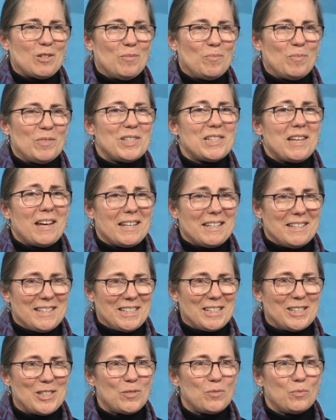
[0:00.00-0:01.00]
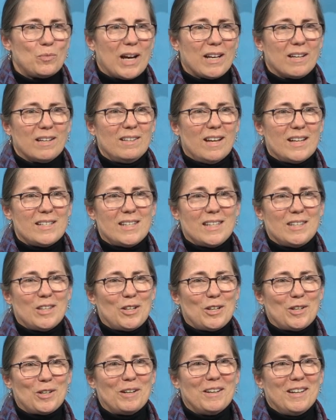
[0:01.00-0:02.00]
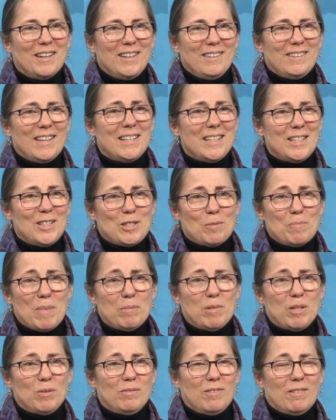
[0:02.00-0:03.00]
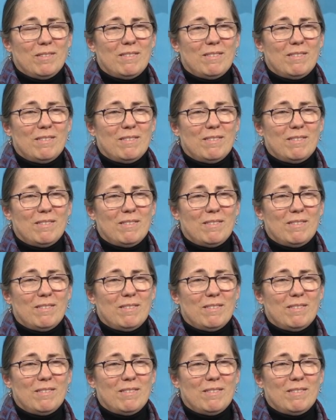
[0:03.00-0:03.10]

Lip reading: scientists recognizing they need to maybe